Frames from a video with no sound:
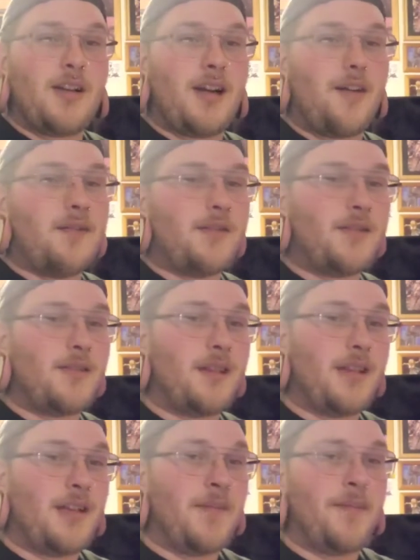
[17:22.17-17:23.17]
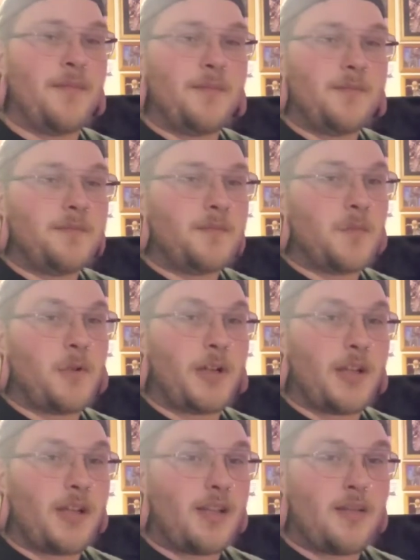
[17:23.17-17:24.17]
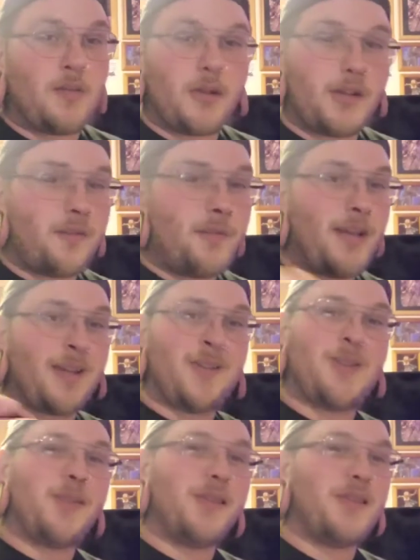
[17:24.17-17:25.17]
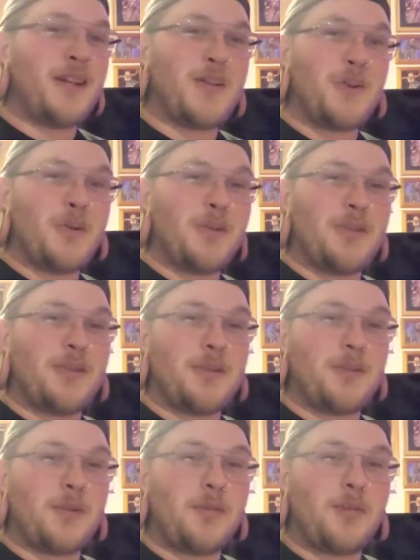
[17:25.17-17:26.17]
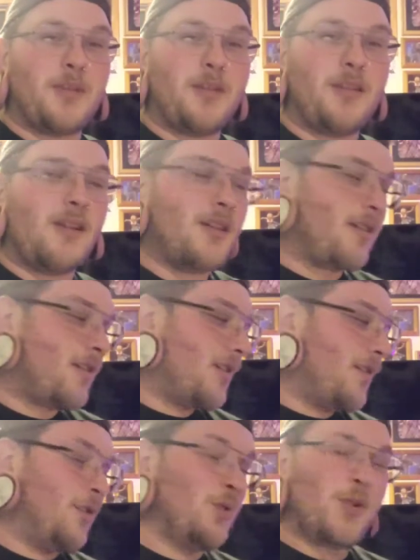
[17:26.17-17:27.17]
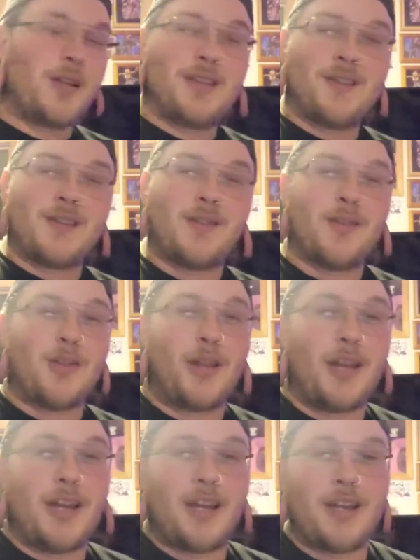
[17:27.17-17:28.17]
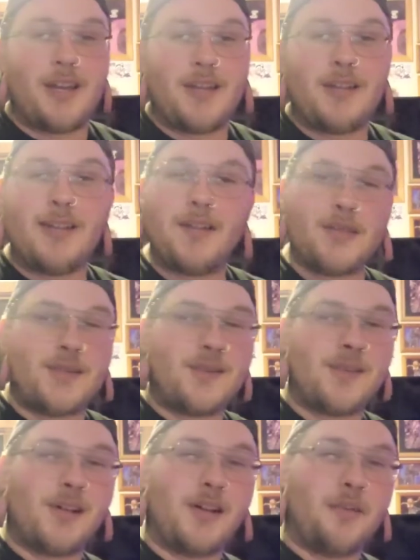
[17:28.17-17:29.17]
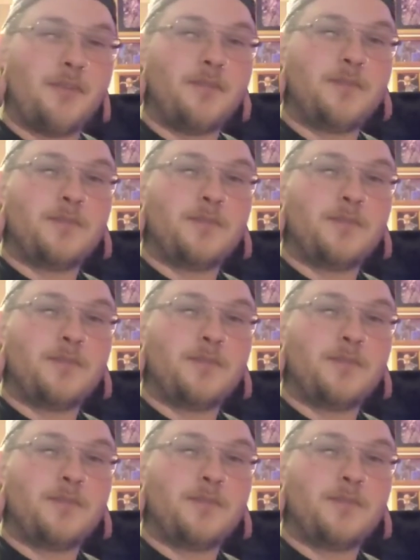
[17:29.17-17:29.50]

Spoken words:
Obviously, we're gonna make it so that's actually worth the subscription. If you enjoyed this, give it a like, give it a sub.